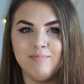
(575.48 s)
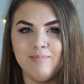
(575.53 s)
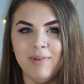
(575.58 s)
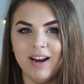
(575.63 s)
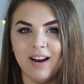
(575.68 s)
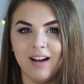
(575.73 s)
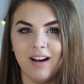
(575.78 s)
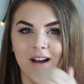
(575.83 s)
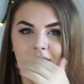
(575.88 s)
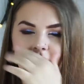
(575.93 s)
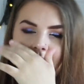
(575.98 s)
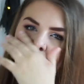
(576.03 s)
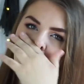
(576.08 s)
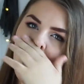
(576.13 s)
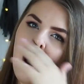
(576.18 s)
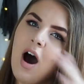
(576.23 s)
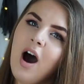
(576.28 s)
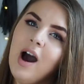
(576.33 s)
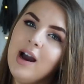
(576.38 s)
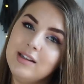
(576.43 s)
but uh,
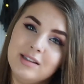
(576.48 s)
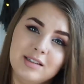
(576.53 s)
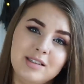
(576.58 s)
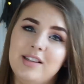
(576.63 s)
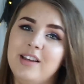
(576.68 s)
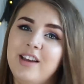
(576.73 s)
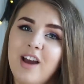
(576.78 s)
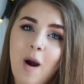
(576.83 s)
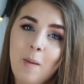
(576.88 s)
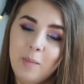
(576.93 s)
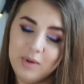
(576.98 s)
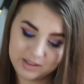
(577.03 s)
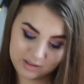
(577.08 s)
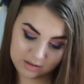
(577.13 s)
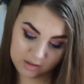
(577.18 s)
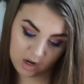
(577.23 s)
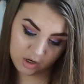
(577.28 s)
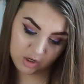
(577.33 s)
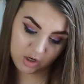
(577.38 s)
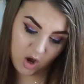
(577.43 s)
I just think I'm a
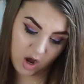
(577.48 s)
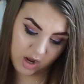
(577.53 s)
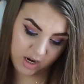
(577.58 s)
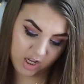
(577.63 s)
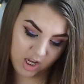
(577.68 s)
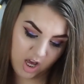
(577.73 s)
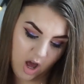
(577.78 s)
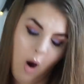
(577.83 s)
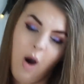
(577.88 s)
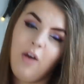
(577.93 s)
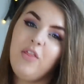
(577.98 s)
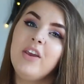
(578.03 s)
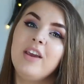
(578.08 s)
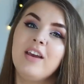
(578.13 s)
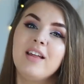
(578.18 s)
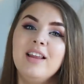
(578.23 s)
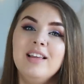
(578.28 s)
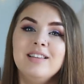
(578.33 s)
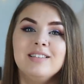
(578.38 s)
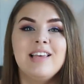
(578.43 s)
stud kind of girl. I
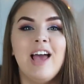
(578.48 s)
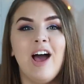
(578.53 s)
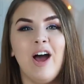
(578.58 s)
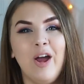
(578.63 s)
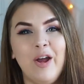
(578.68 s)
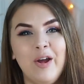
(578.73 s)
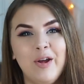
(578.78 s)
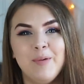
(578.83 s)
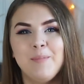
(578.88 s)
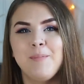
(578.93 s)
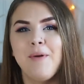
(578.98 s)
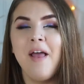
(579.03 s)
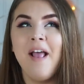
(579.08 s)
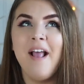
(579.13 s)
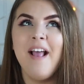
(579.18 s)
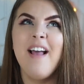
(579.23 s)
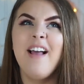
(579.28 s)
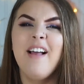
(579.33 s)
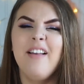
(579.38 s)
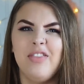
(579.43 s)
think I need to get a hoop
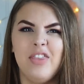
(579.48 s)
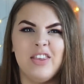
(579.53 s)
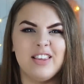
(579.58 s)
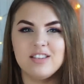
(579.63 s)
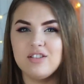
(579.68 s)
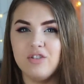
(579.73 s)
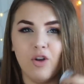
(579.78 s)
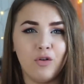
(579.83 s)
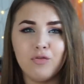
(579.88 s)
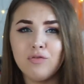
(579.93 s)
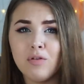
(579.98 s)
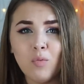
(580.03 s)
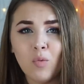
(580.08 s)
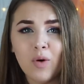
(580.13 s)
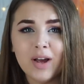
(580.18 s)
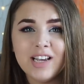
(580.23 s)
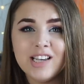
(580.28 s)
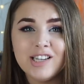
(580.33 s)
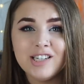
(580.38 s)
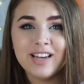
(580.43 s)
that's not from
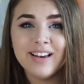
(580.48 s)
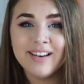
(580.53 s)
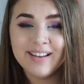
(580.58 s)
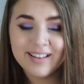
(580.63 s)
Wish.